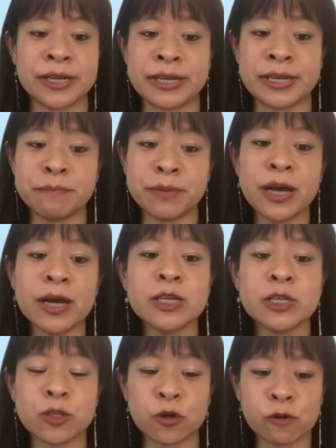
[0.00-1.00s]
deep,
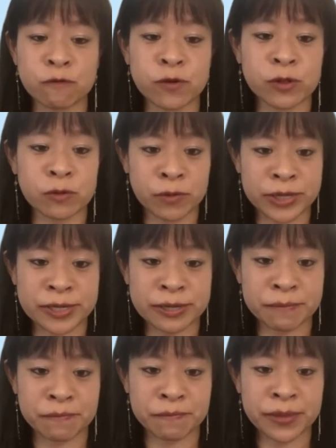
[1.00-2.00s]
soulful wisdom.